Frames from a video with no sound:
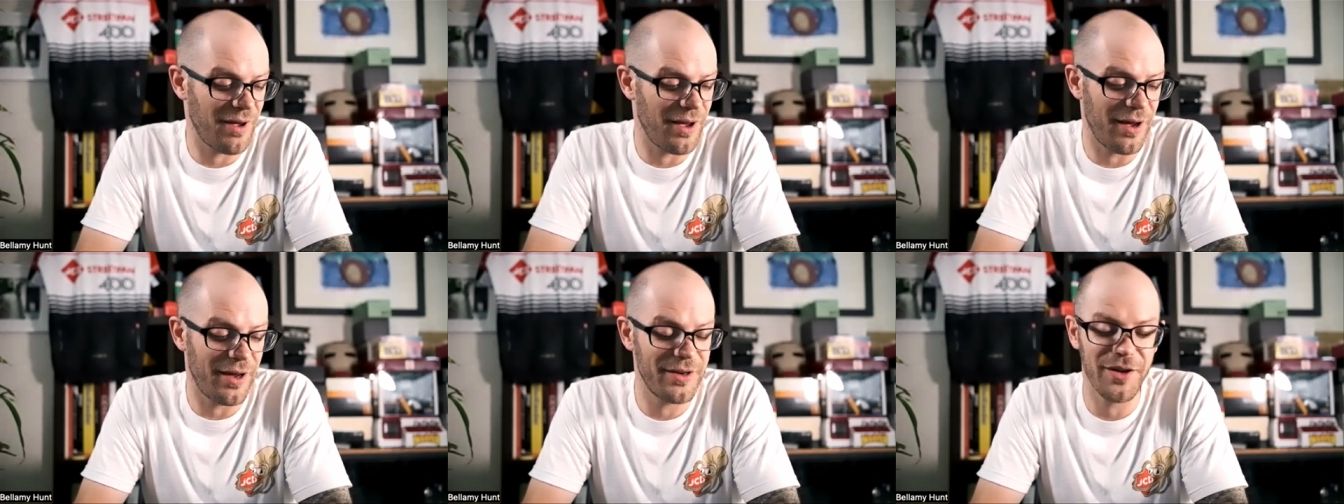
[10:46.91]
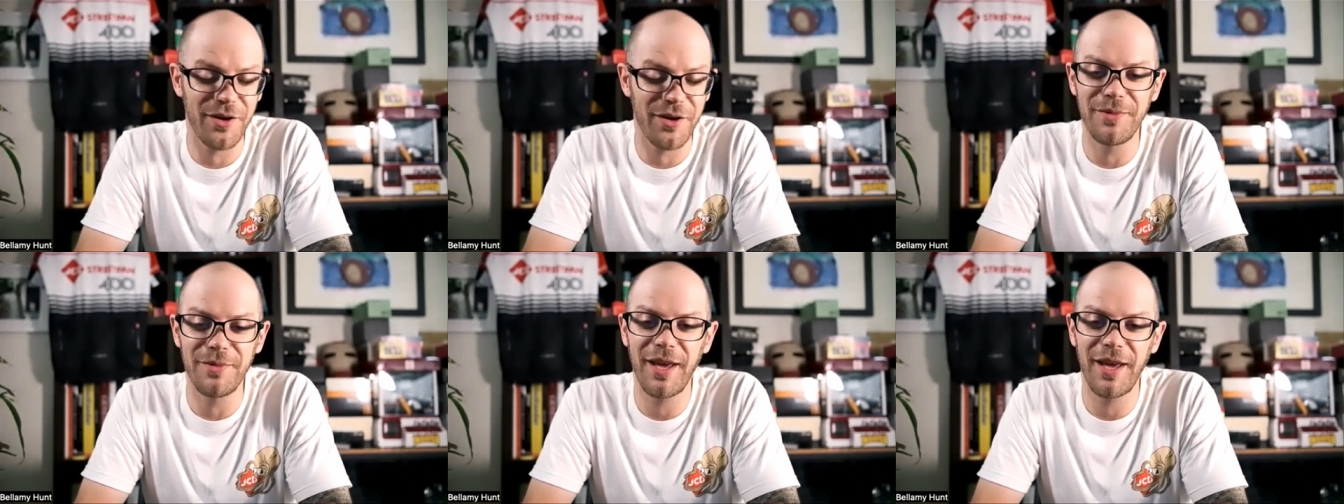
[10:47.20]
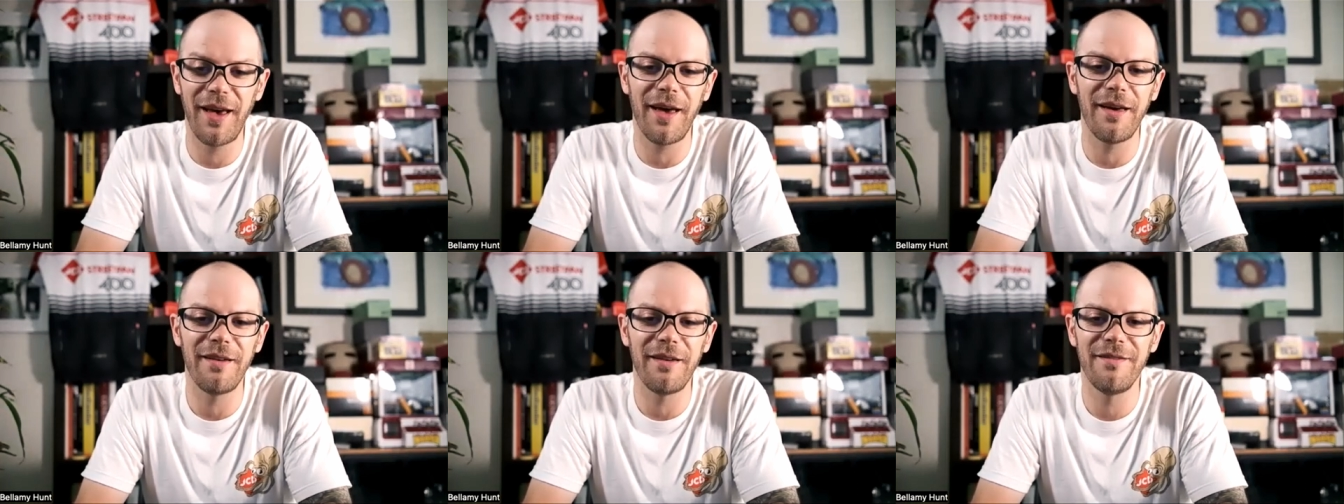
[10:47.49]
I don't
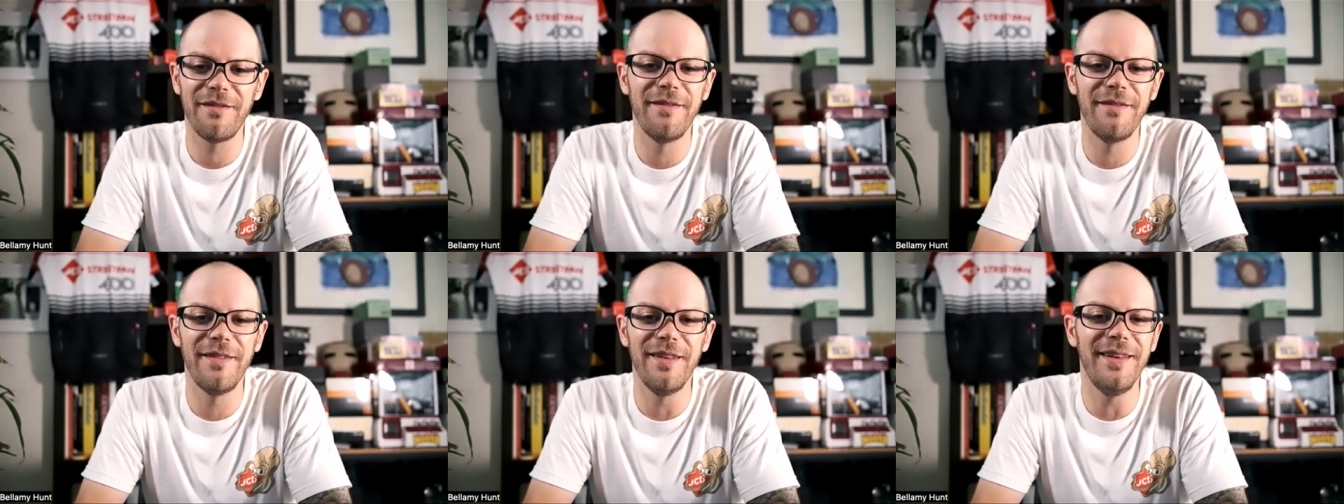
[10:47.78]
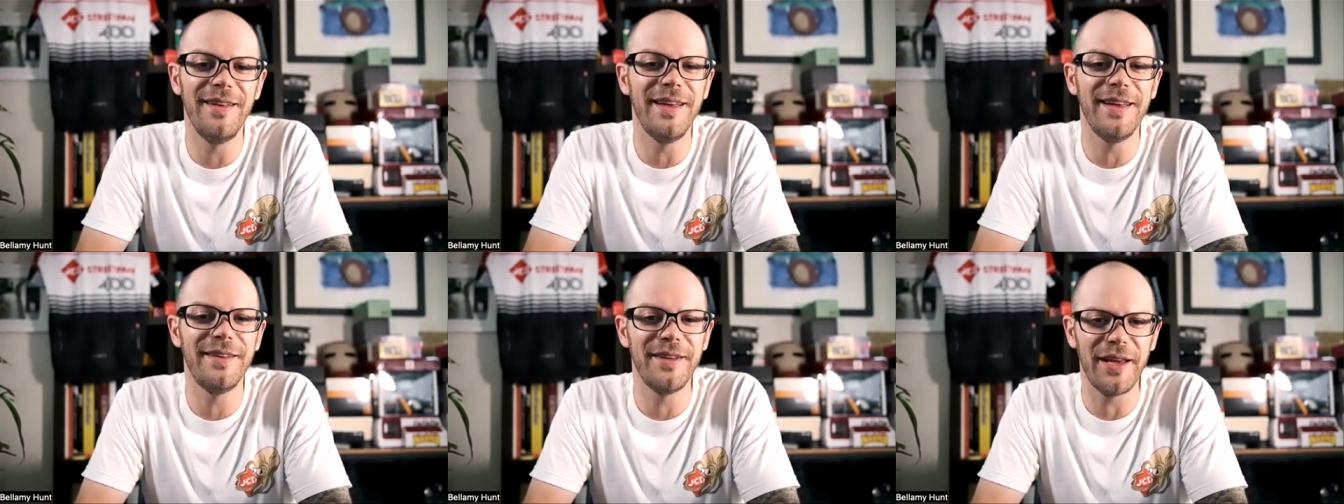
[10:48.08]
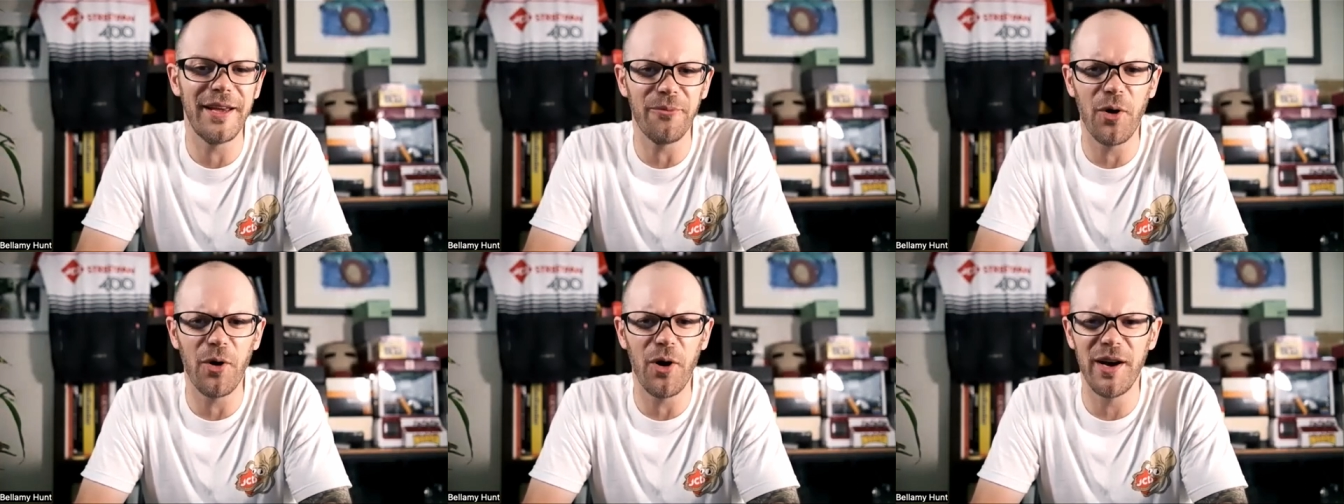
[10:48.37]
care it,
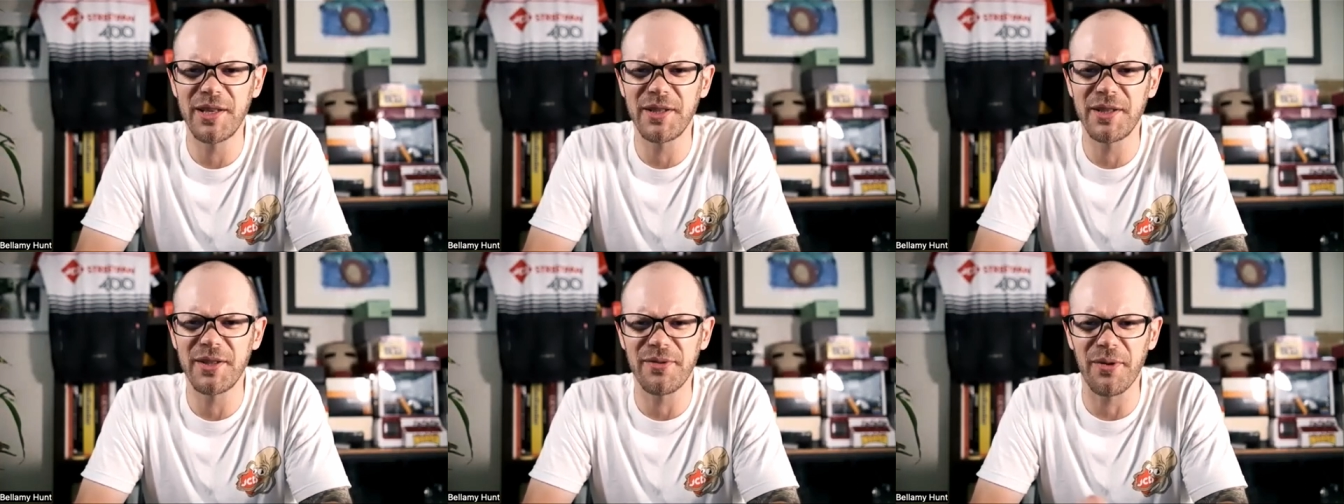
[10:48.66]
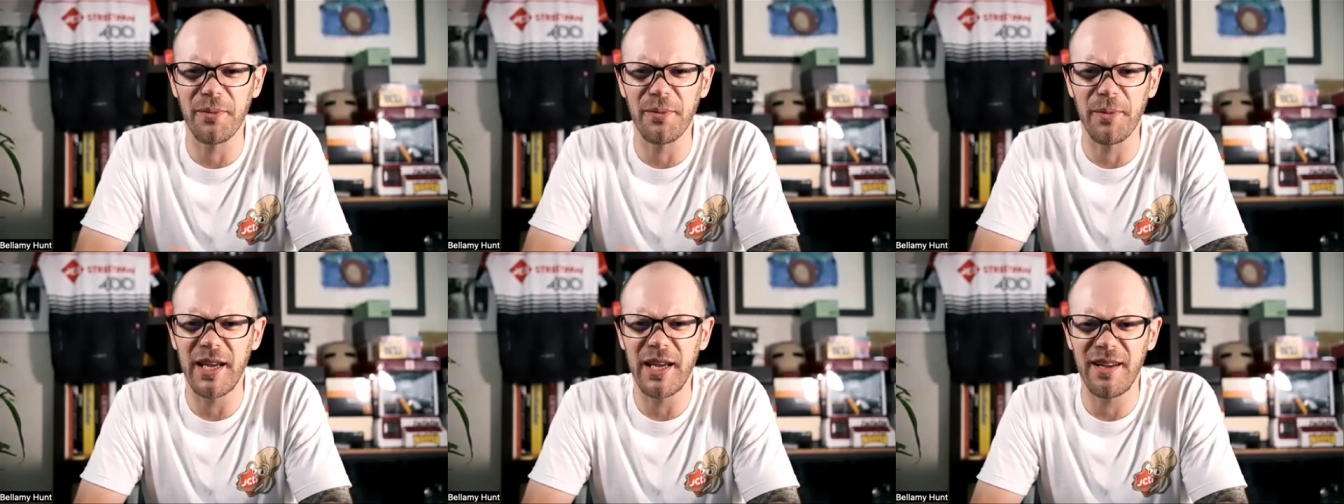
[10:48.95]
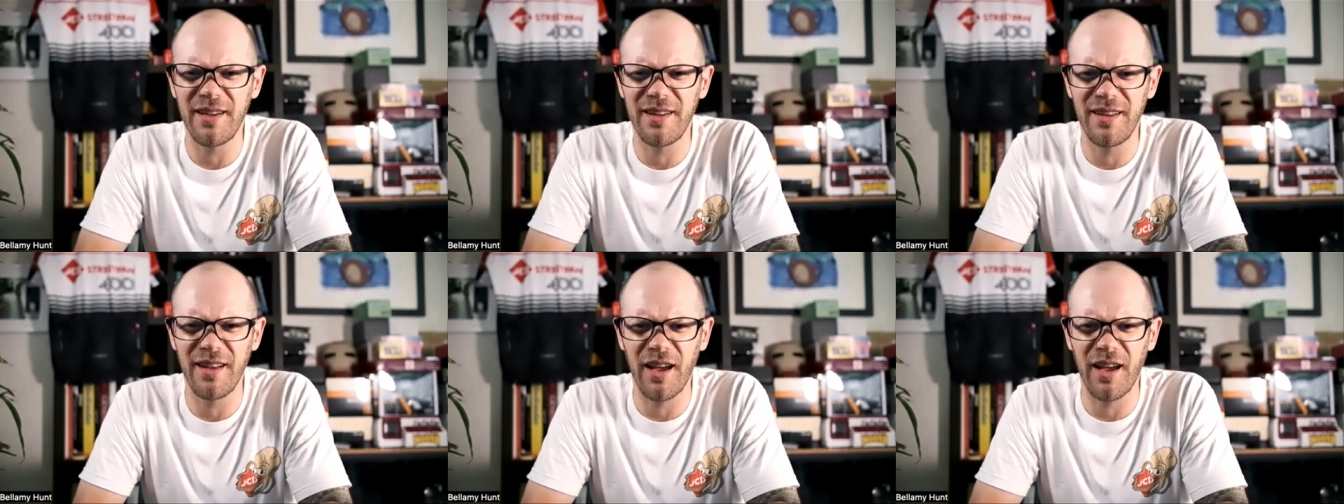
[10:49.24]
it works for me,